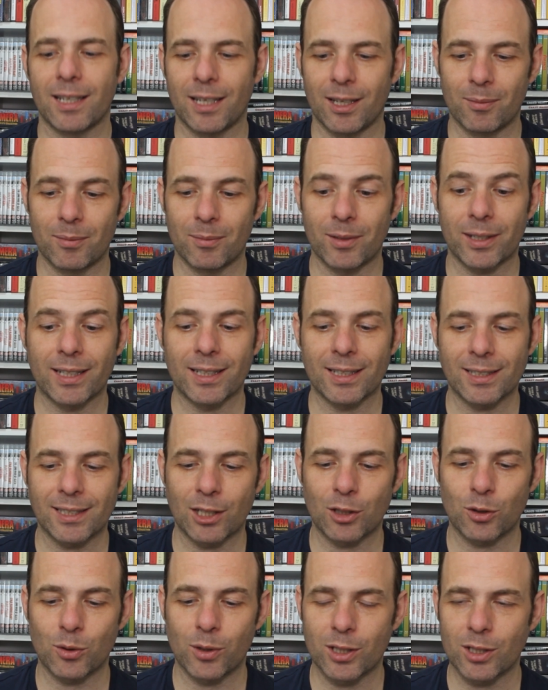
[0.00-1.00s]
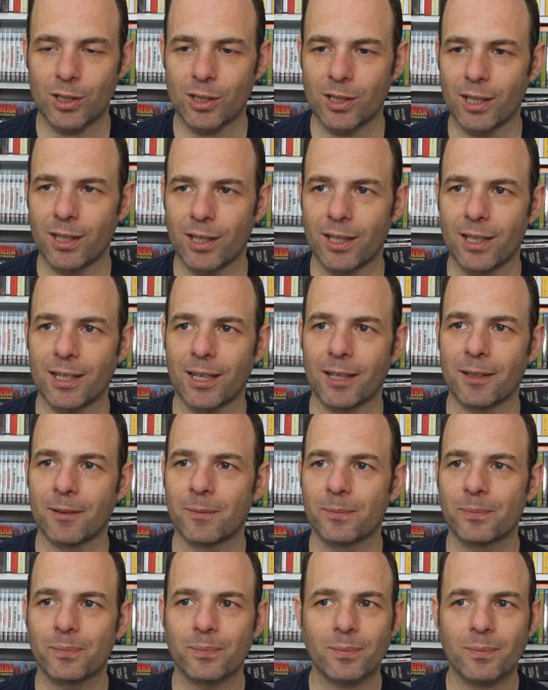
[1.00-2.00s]
um, the kind of situation that they're in.
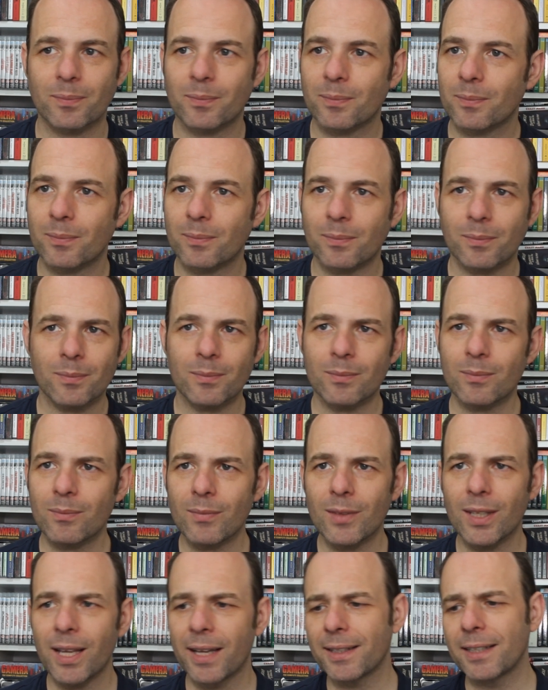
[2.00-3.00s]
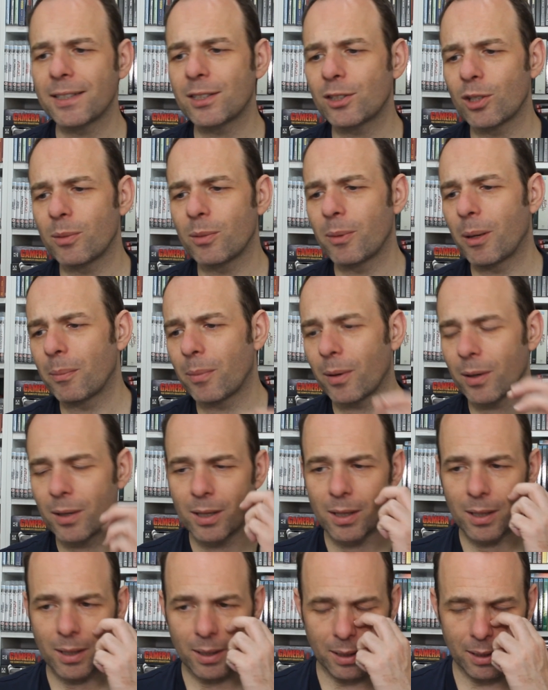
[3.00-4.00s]
I like to remember
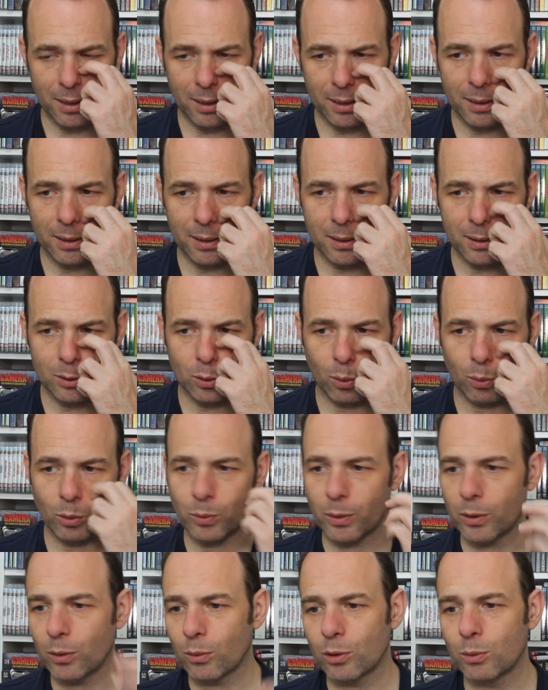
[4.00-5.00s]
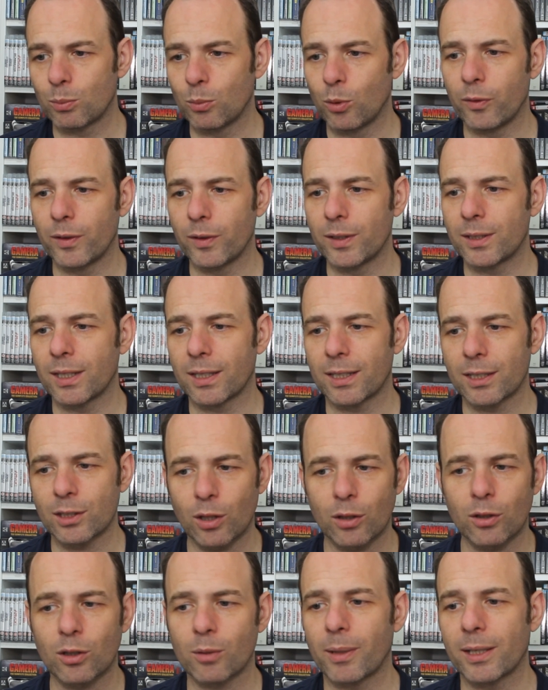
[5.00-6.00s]
uh, it's always one of those movies that
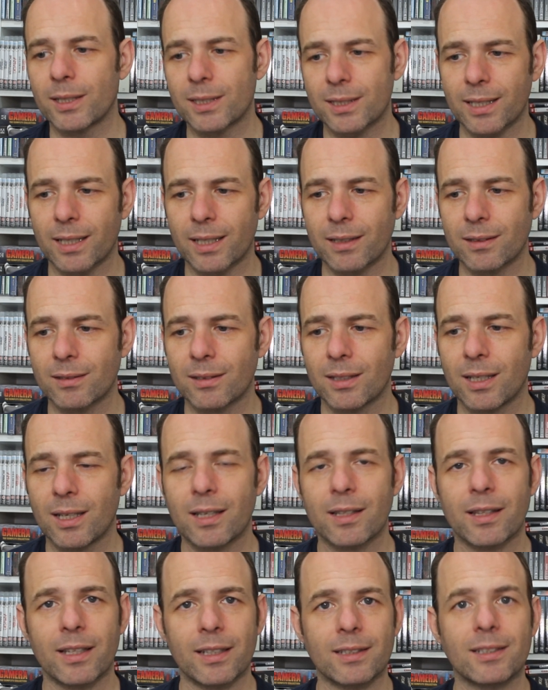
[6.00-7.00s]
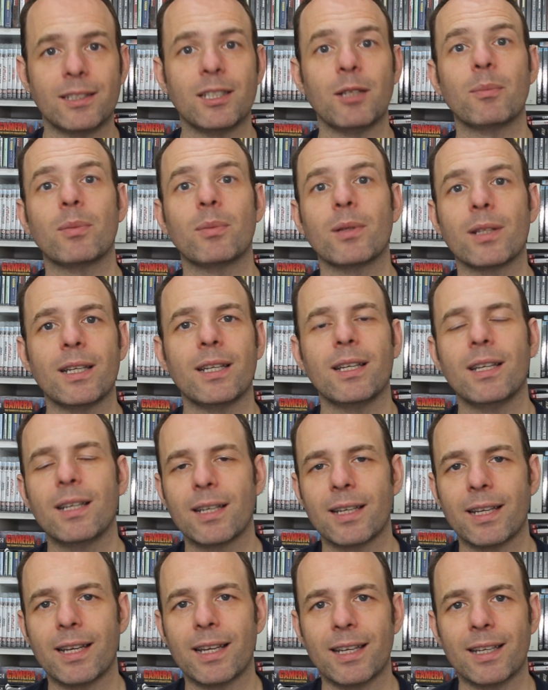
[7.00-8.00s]
gets under my skin, that deeply
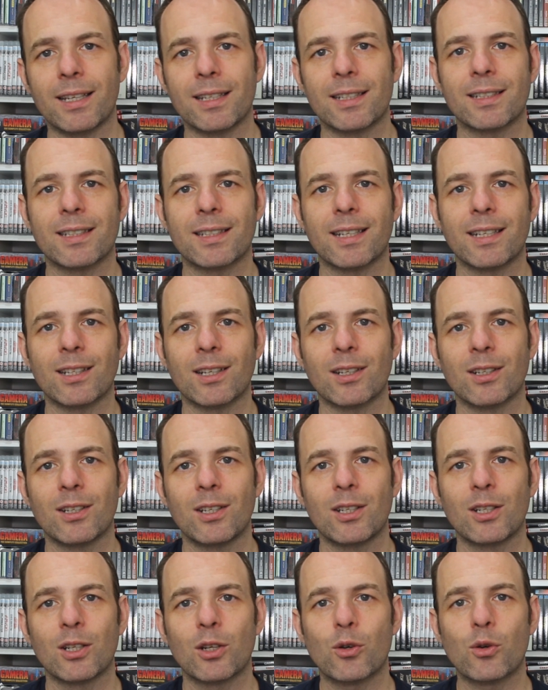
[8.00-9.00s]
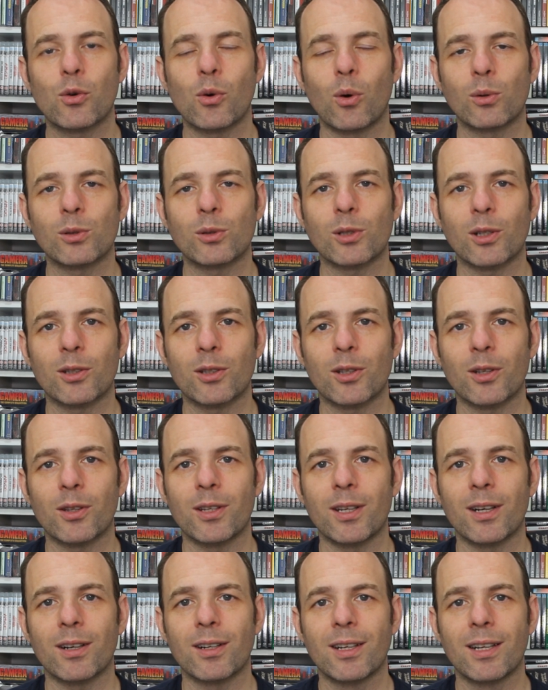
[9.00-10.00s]
uh, kind of crawls under
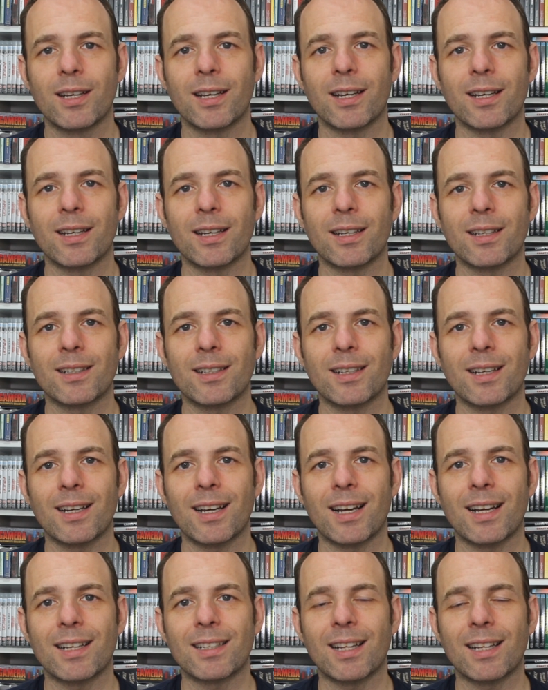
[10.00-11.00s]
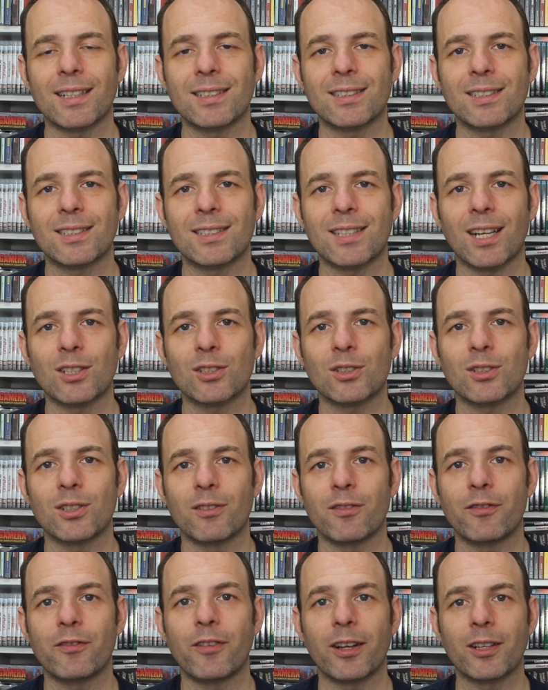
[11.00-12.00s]
there uh, and, and starts to
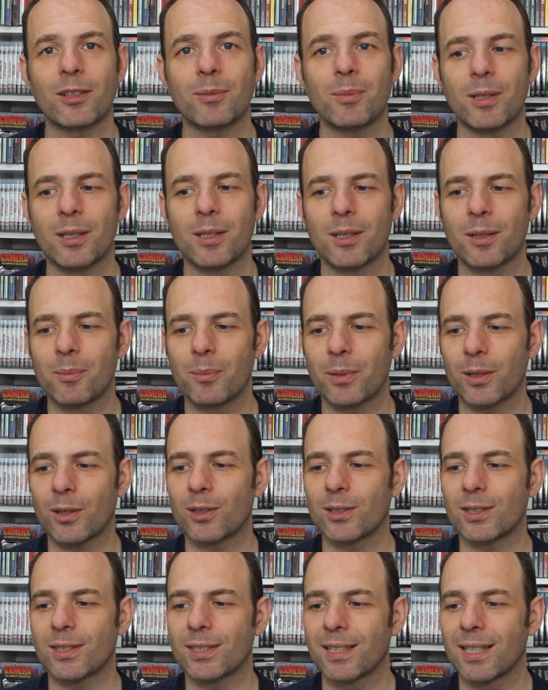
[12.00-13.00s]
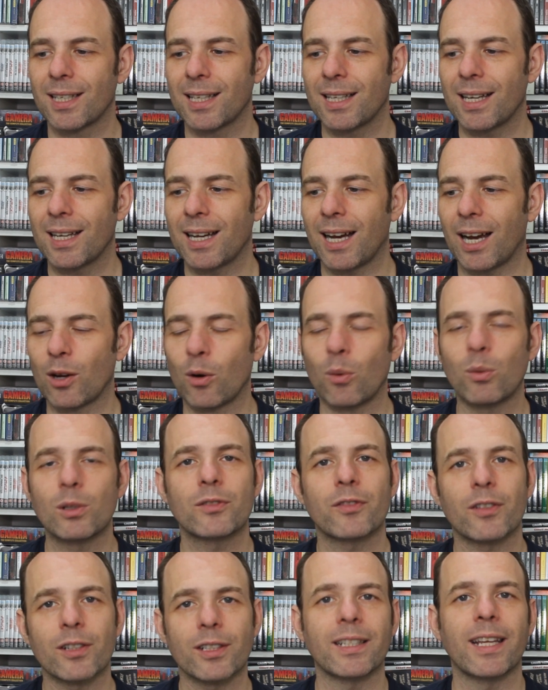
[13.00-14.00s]
infect me because I
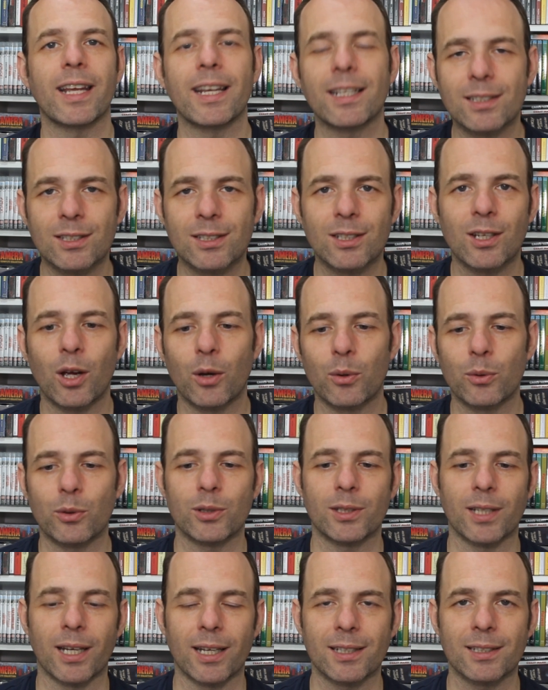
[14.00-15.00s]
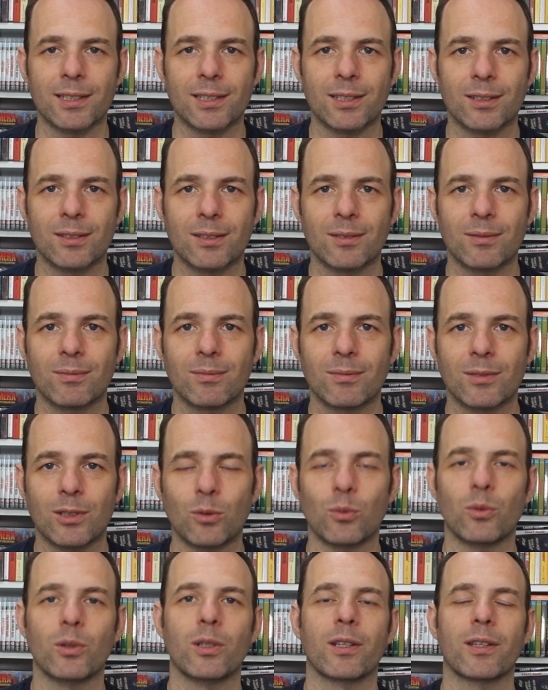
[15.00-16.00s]
always forget how good it is.
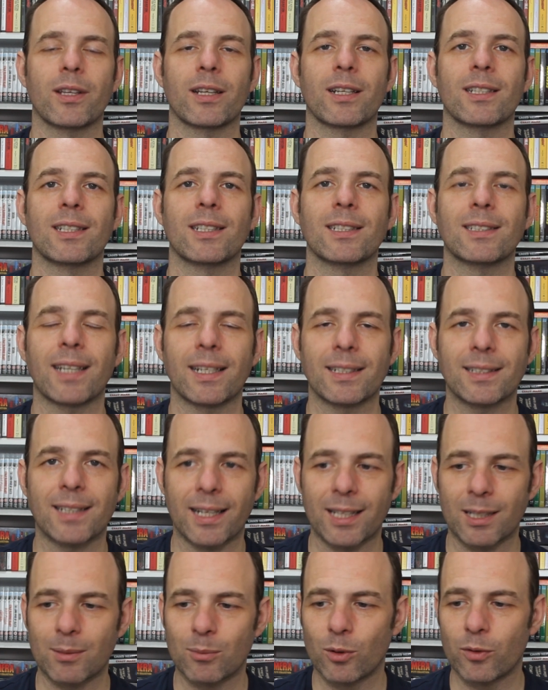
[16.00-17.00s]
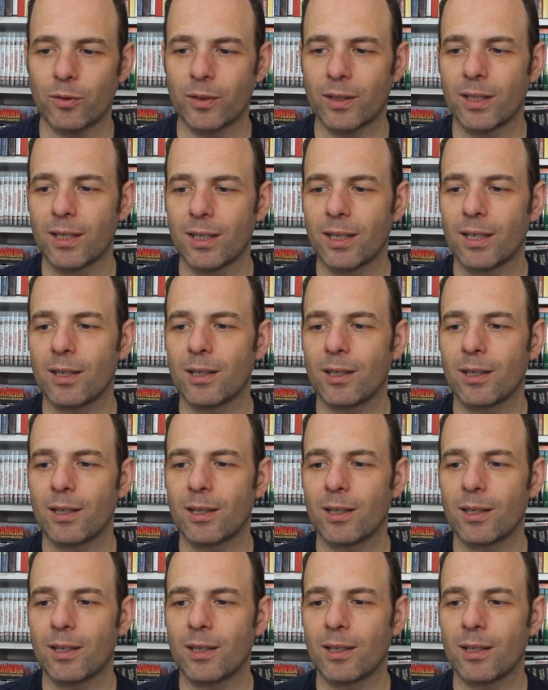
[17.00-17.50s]
You know, you think of the Titanic movie,